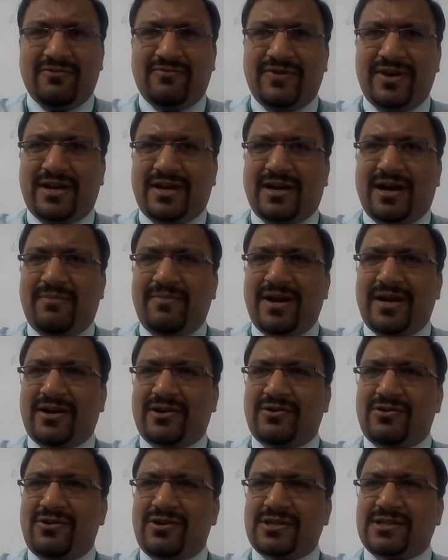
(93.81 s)
we come
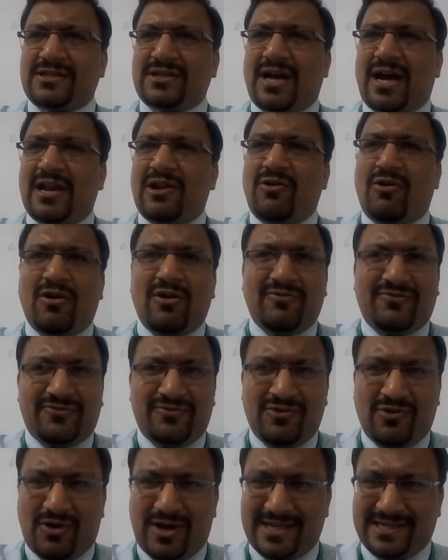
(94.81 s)
across a lot of
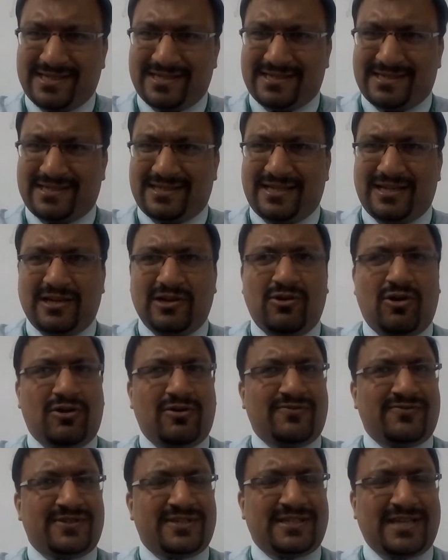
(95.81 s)
noises, lot
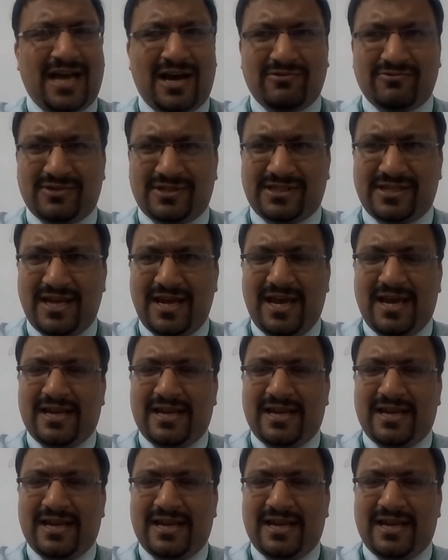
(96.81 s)
of sounds.